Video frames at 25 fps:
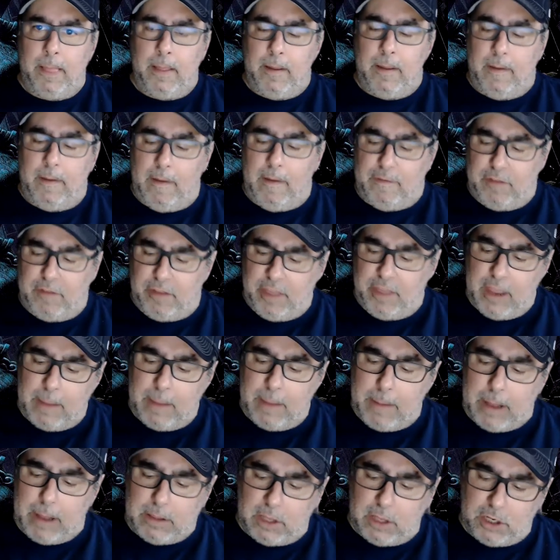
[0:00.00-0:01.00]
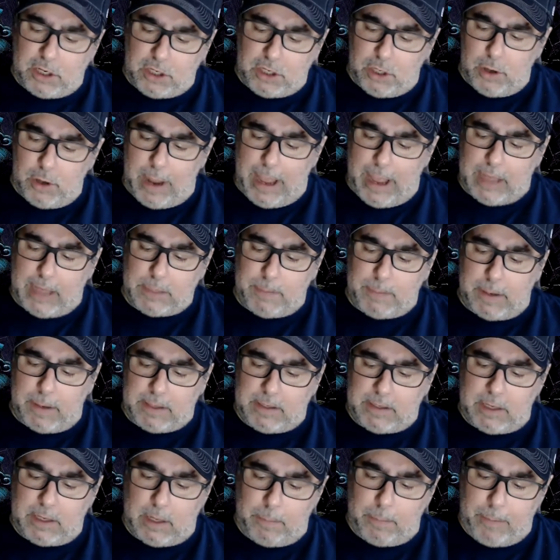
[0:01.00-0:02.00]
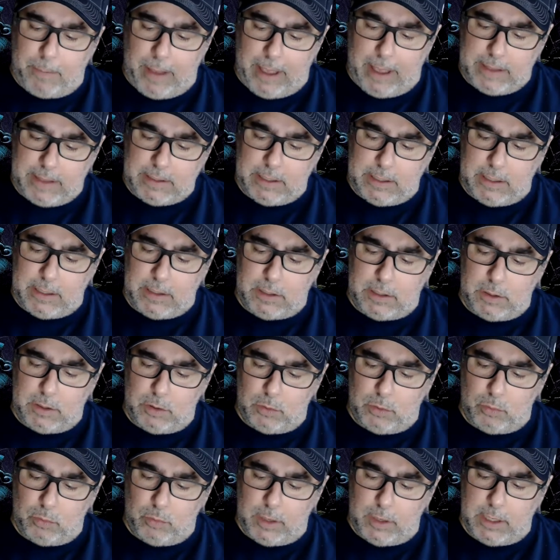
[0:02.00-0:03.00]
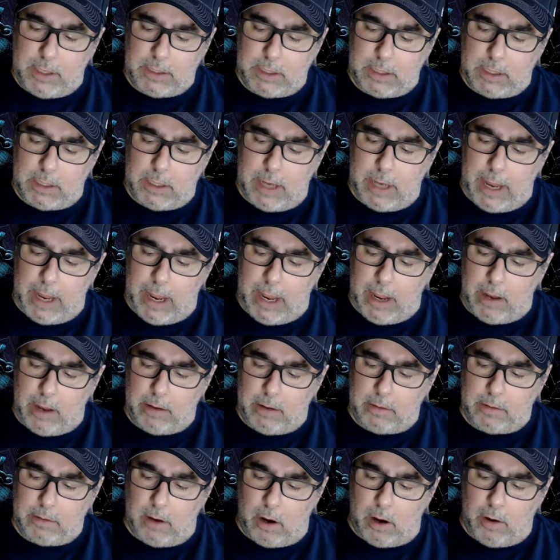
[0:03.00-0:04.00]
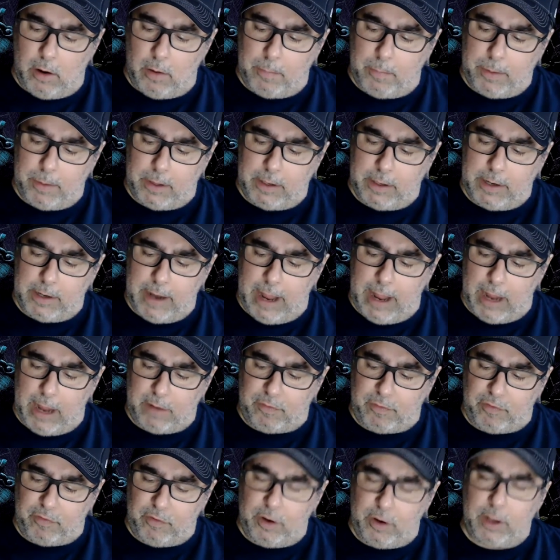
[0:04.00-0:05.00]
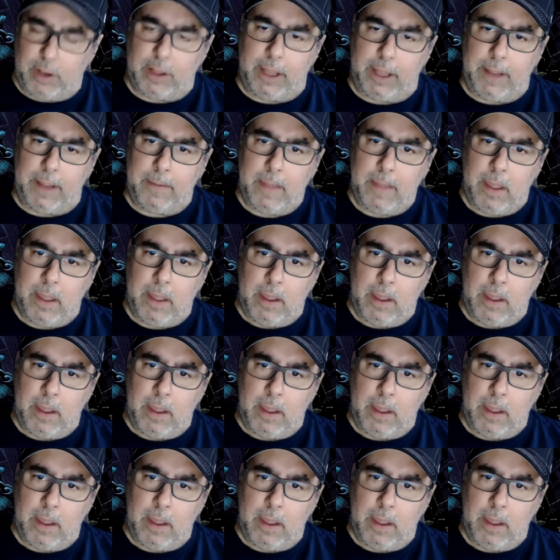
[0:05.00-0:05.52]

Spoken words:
If you think about those two aspects, the capacity to reason and our ability to act freely,